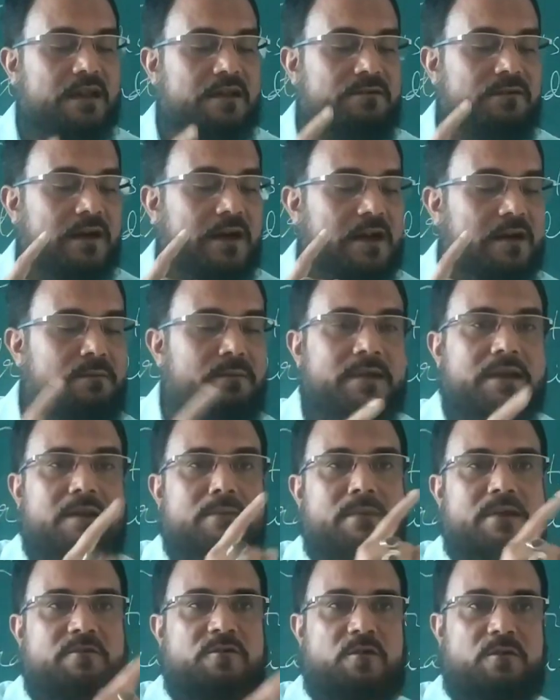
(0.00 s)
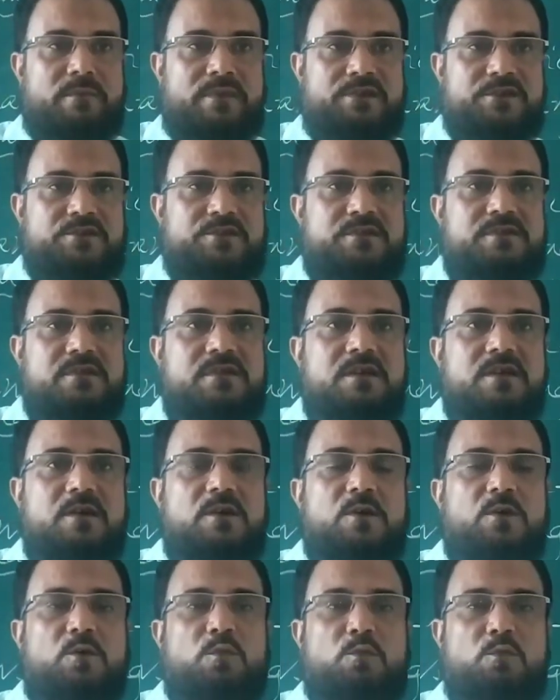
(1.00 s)
environmental performance.
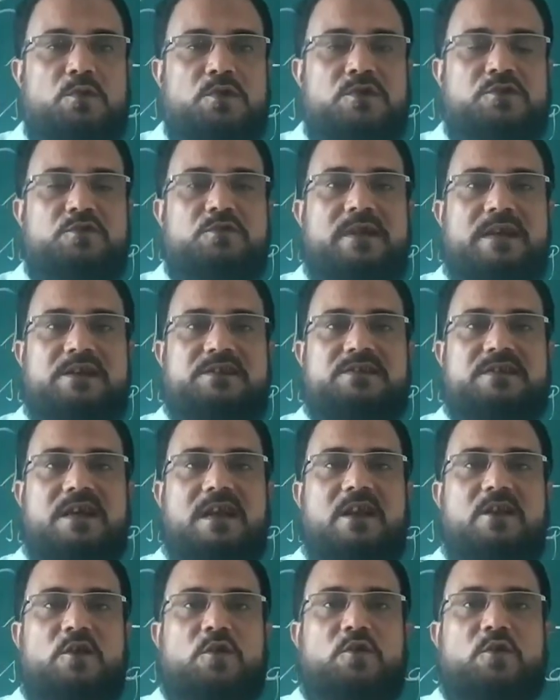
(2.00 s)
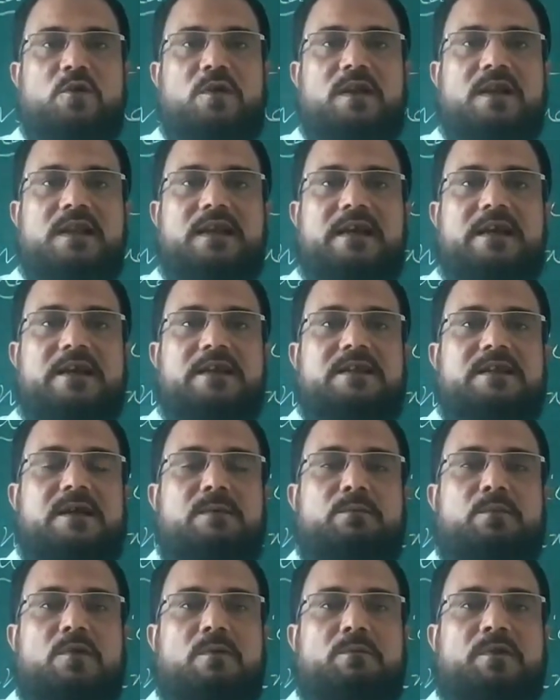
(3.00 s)
We should excel not only in
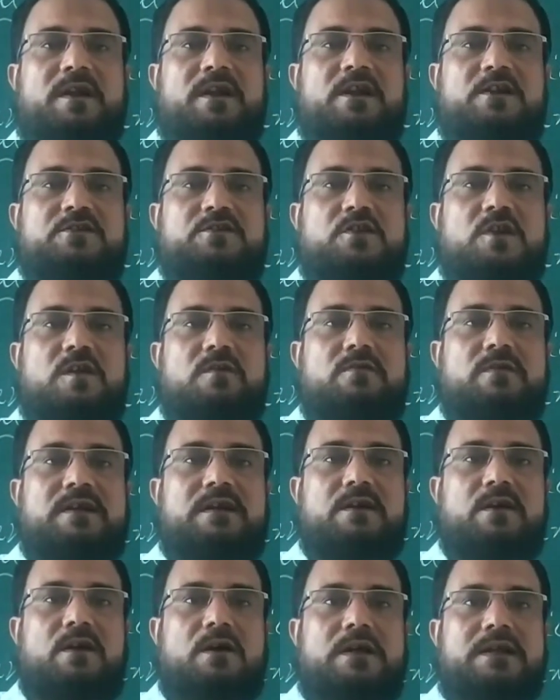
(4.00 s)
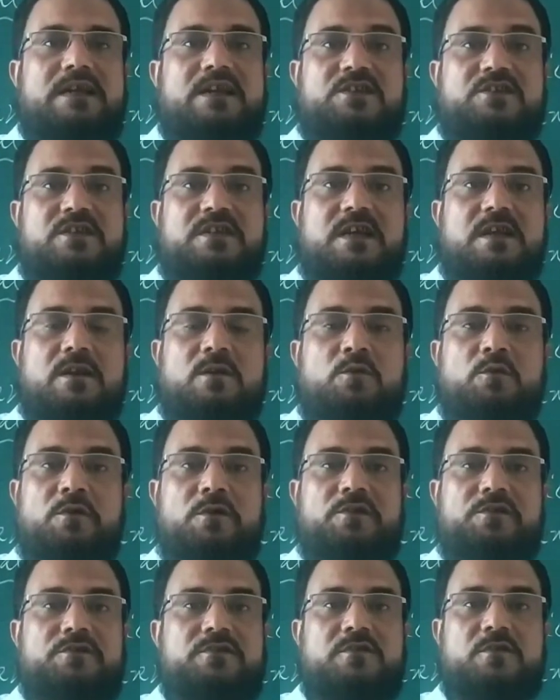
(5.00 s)
the production of industrial
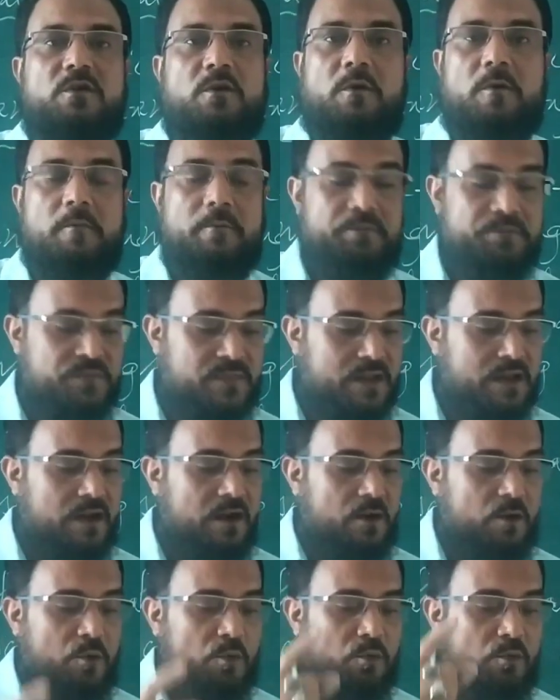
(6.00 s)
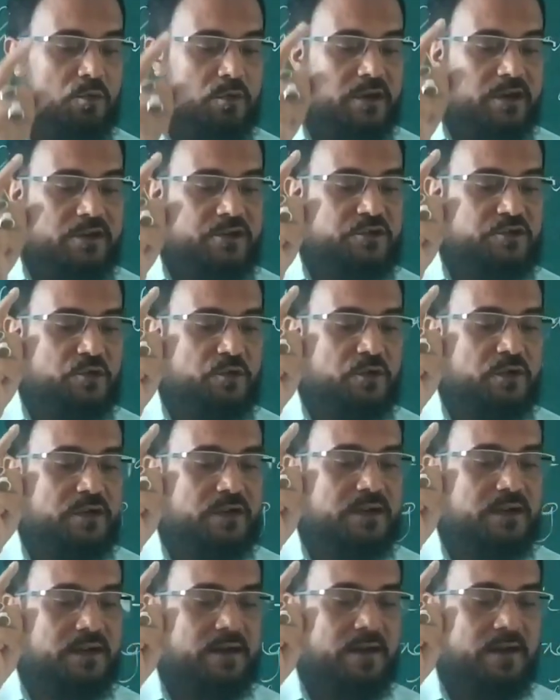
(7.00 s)
goods, no. We
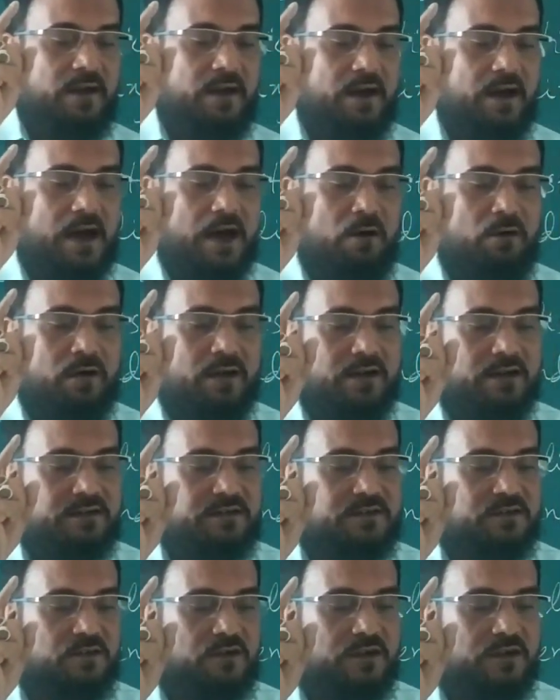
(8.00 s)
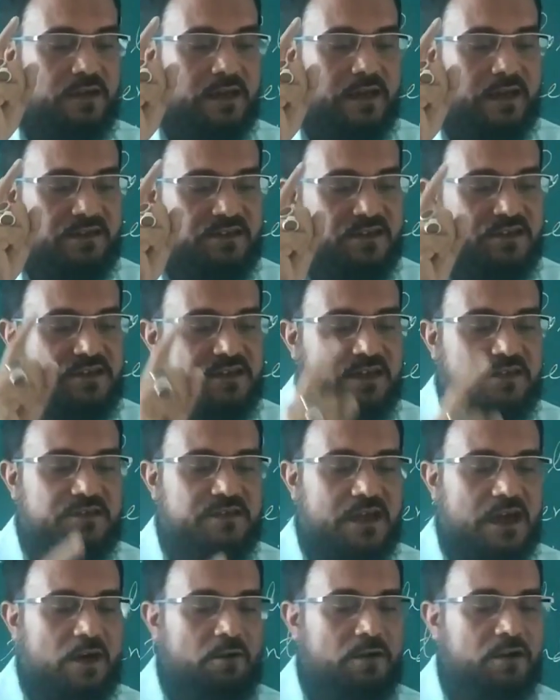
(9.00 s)
should, our
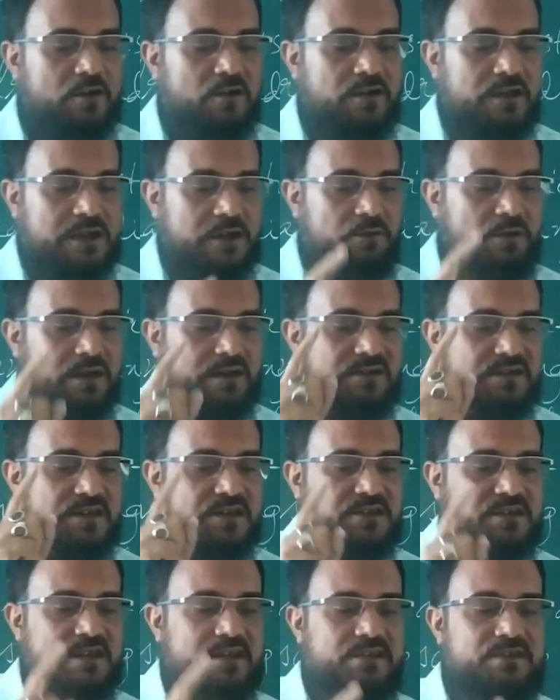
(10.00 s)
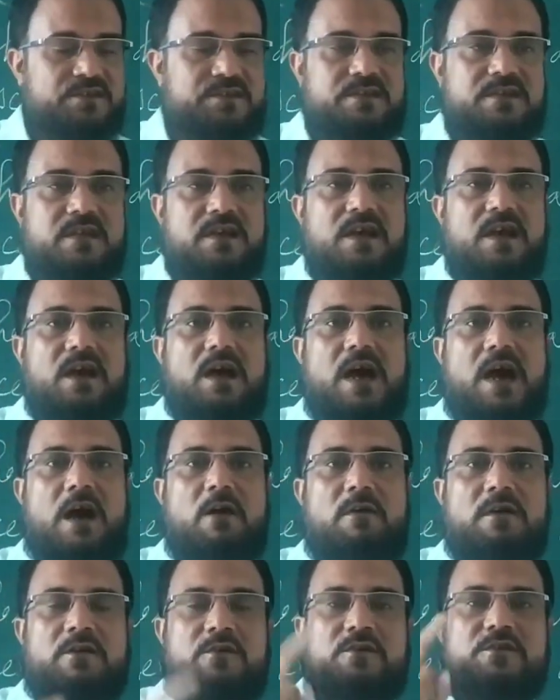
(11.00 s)
existence, our continued existence,
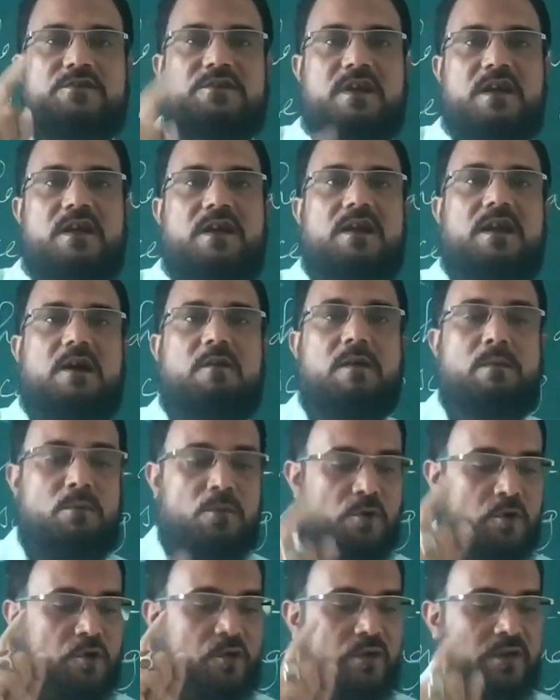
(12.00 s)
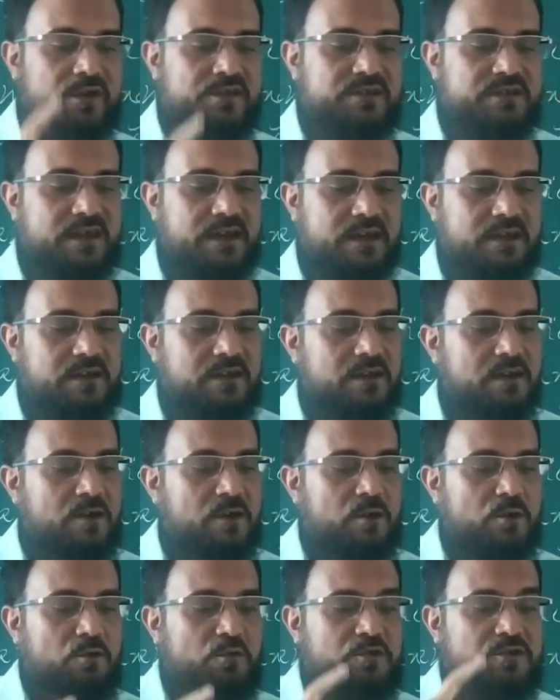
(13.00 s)
our concern, our motto is that
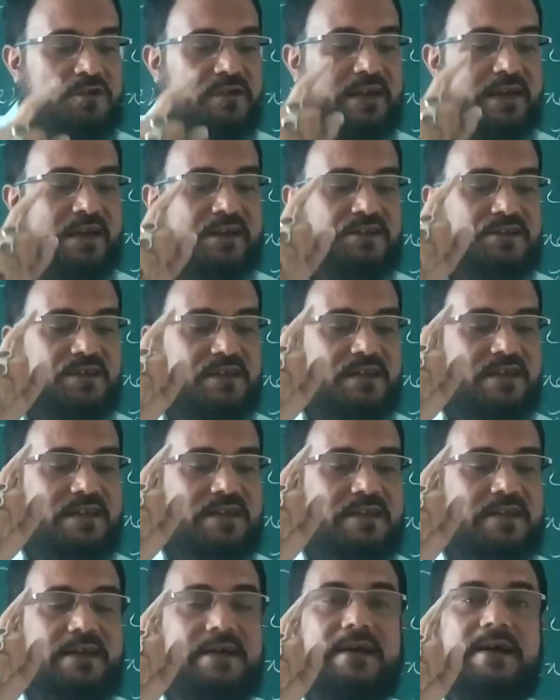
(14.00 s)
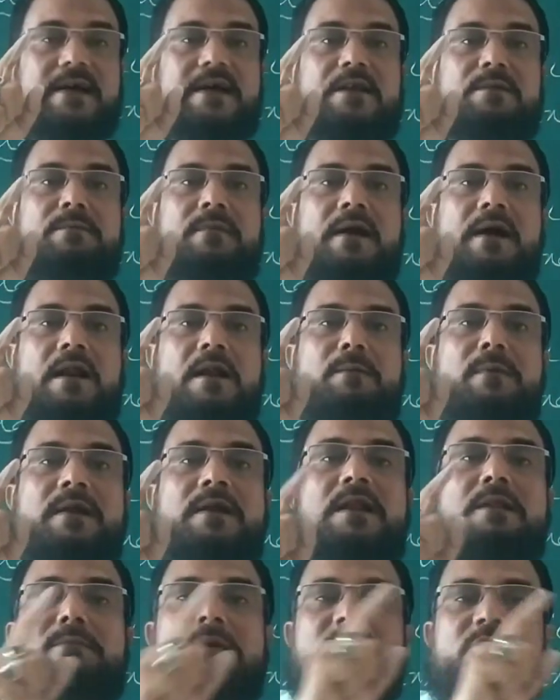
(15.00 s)
we should exceed in
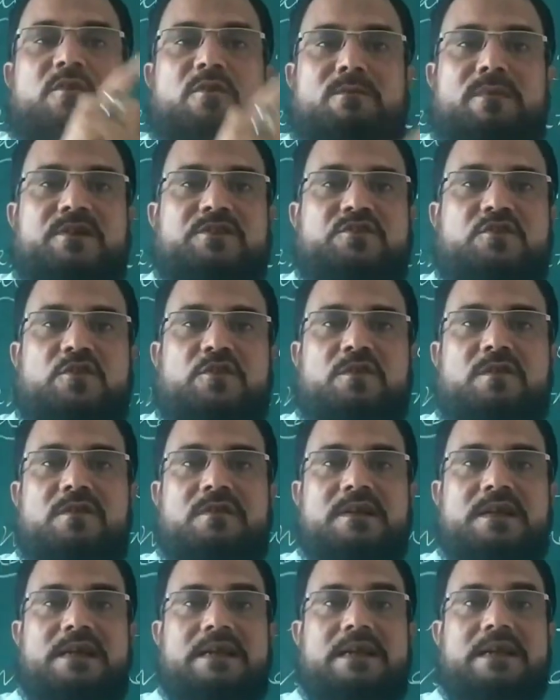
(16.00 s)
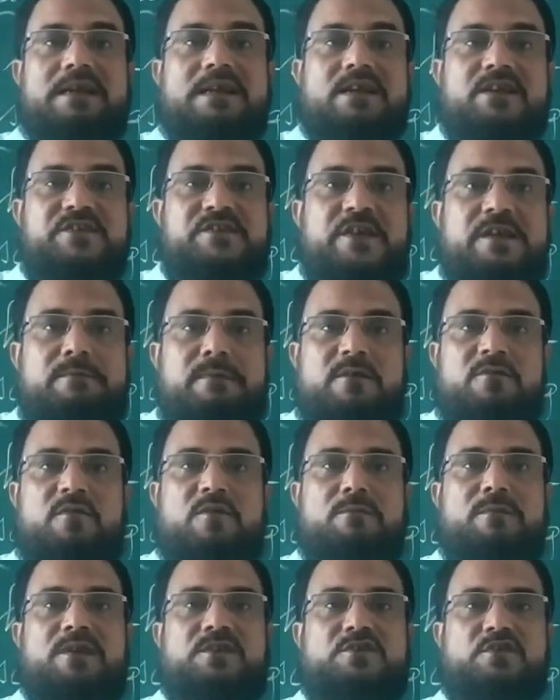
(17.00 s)
environmental performance, not only in industrial
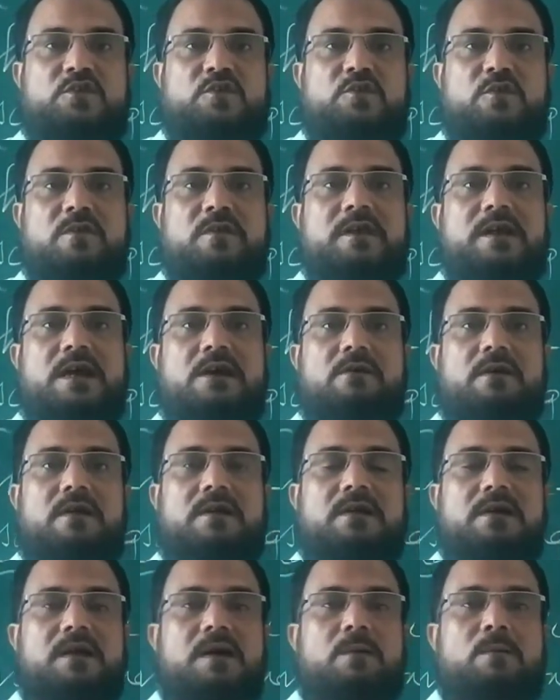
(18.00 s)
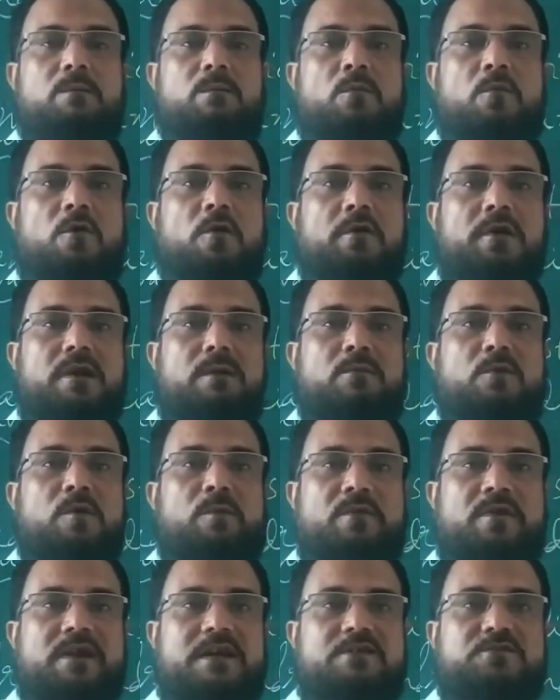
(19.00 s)
performance, not only our more and more
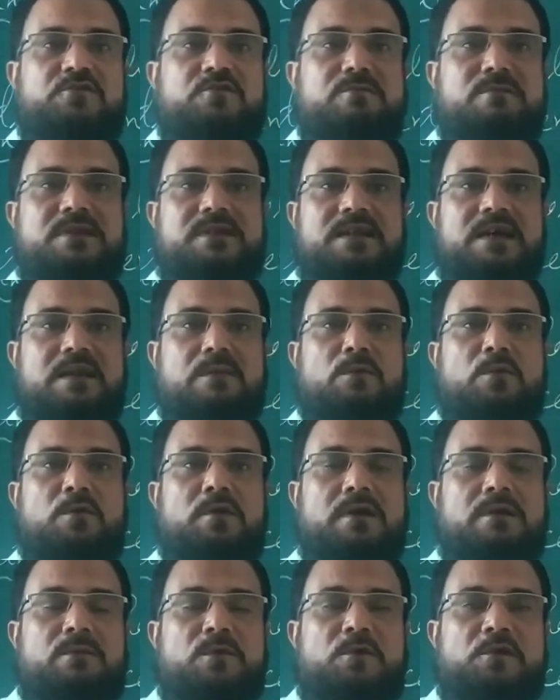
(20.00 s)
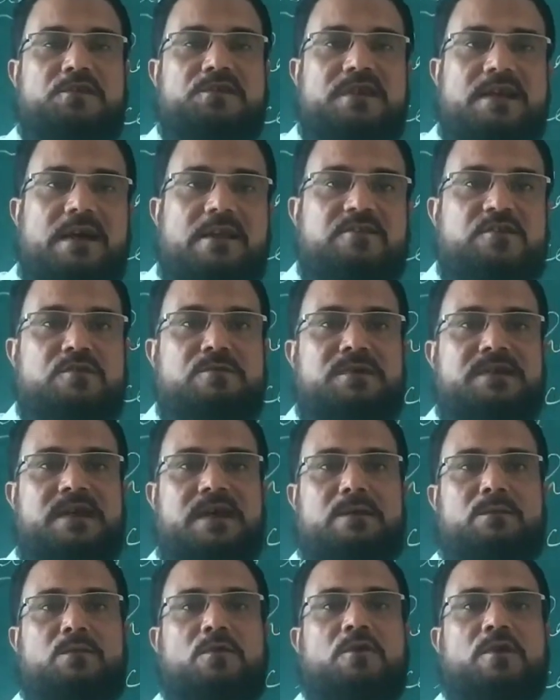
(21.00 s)
products should be there, more and more sales should be
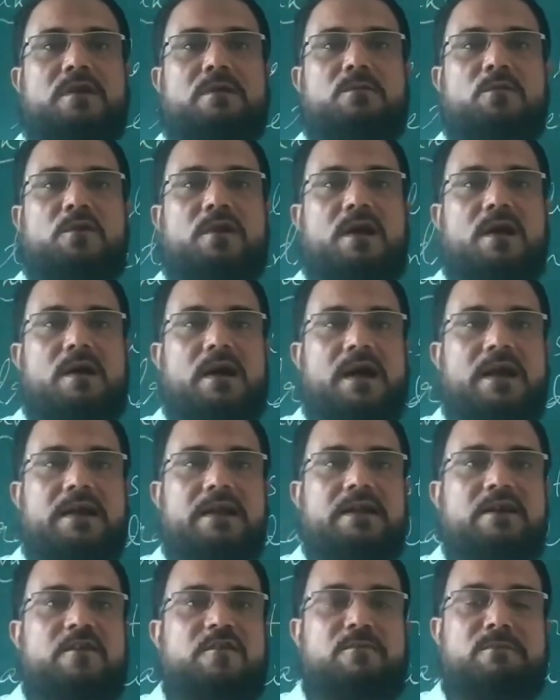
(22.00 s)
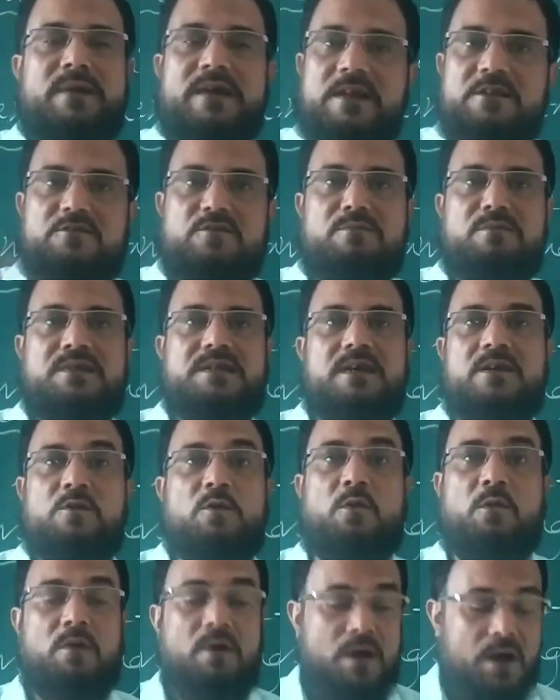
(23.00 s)
there, more and more earning of money should be there.
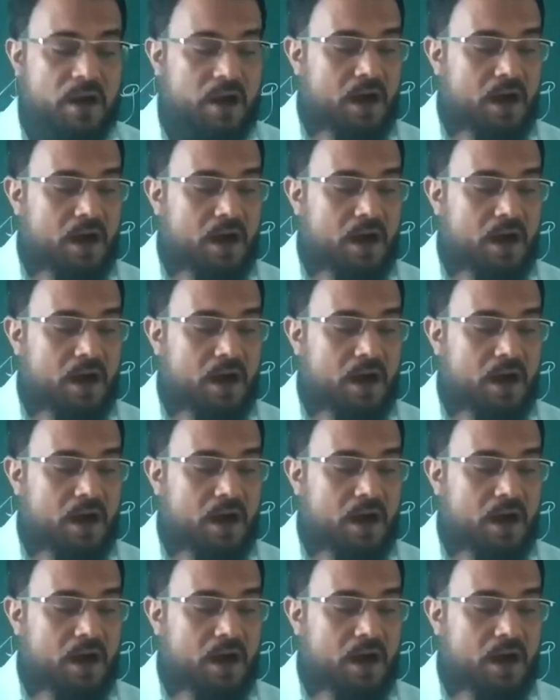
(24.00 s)
No.